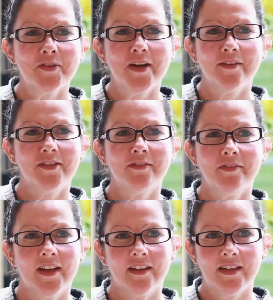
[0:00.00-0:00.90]
arrived at
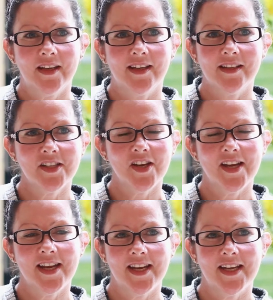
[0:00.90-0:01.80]
Fountainhead,
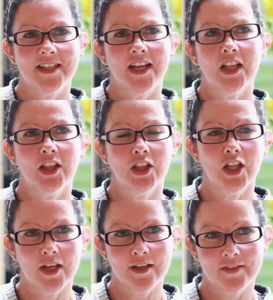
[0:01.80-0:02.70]
I had a
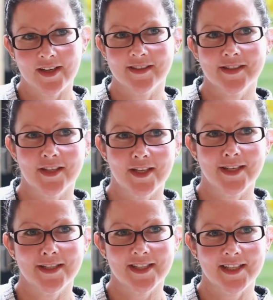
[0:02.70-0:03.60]
lot of
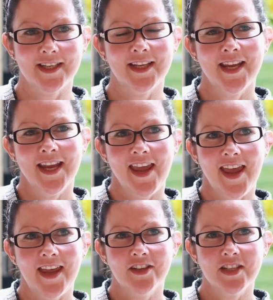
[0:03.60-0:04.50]
anxiety.
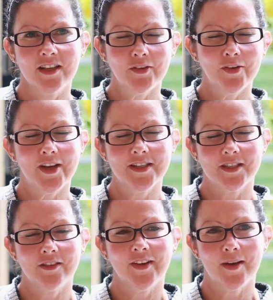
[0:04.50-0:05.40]
And to give you an
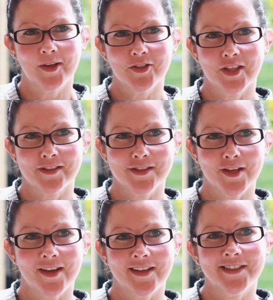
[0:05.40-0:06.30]
idea of how much
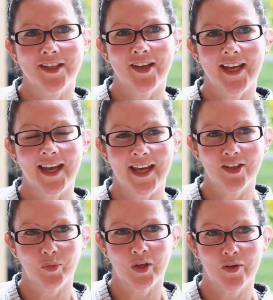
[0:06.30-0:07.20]
anxiety I
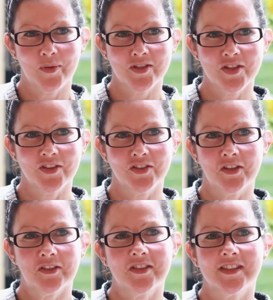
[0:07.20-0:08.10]
had when I went to the
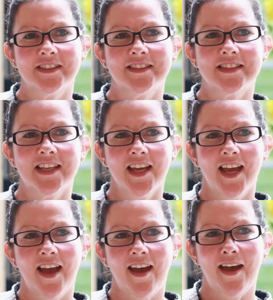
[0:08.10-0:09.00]
doctors,
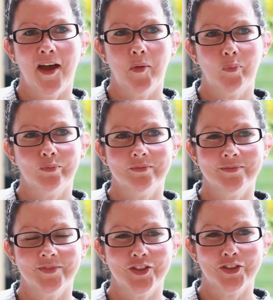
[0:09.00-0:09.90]

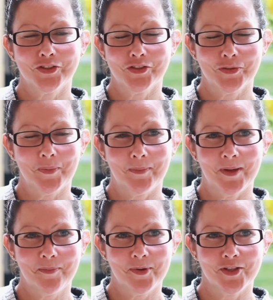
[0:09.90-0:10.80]
the doctor took my
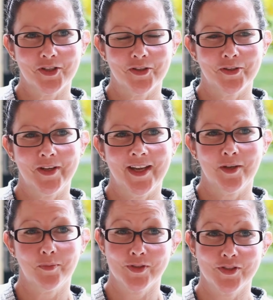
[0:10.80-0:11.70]
blood pressure and
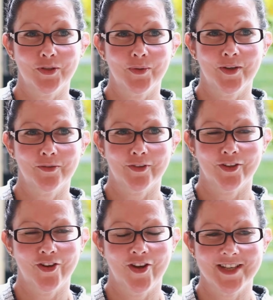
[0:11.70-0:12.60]
it was
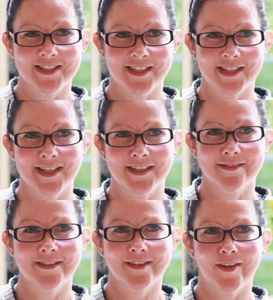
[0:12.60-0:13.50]

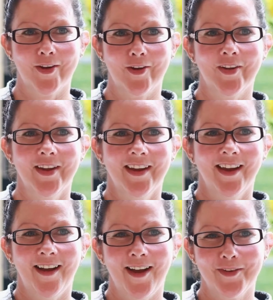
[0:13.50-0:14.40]
219. So
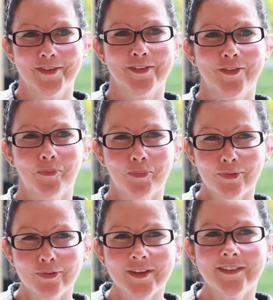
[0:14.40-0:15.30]
I was
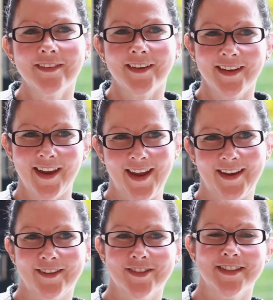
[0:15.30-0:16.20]
pretty
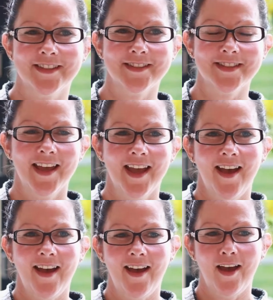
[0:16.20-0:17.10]
anxious
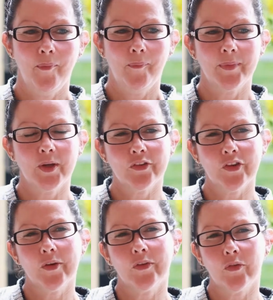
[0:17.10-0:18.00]
because
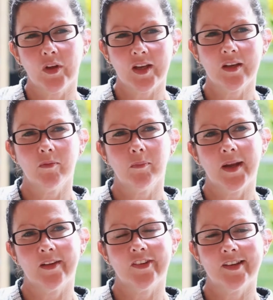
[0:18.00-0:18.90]
I was in
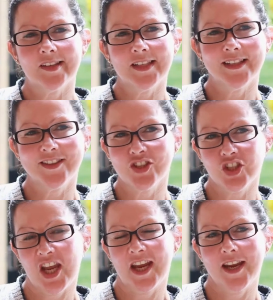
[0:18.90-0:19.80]
basically the
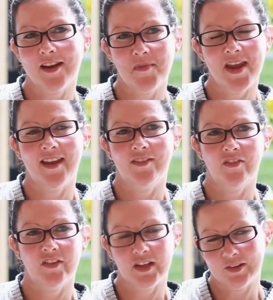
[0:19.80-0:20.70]
shame
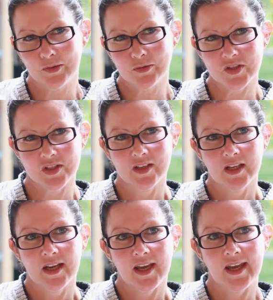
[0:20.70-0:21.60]
and the guilt.
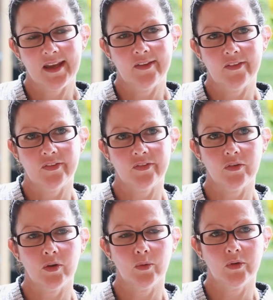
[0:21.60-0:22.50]
As
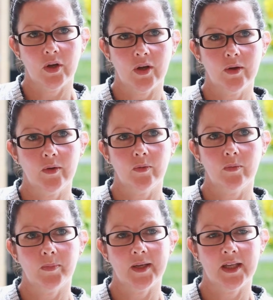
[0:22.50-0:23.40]
you would know,
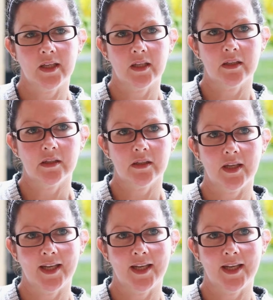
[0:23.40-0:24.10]
being